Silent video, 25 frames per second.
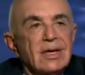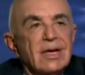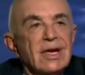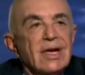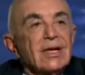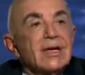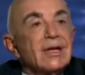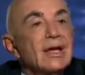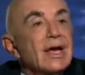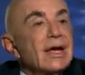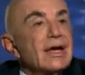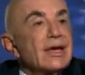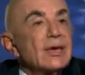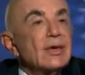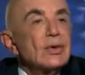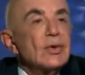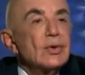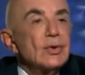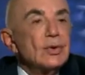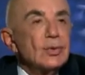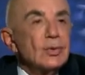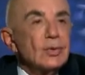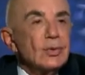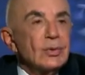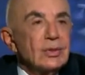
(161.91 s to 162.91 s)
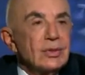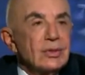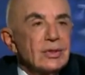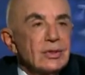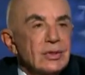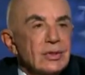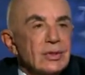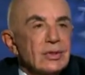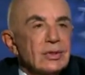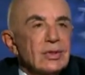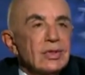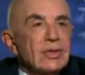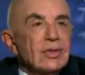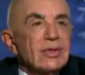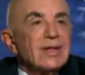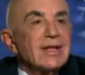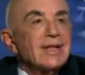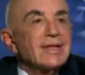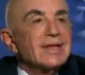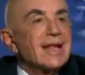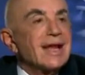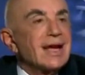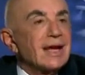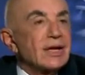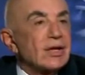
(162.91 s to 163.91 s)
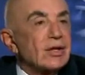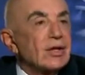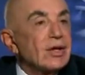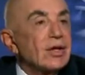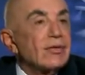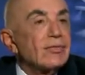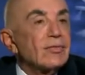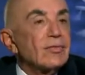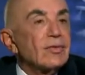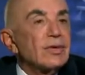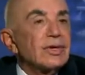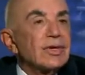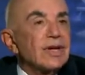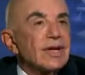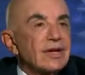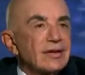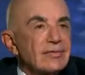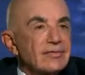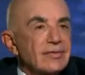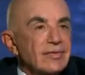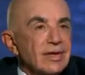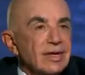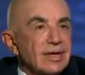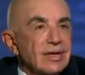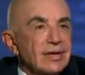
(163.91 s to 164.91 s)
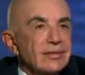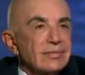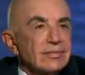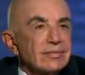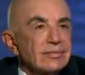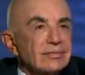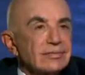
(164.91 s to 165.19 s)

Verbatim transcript: And I knew that that glove would not fit him.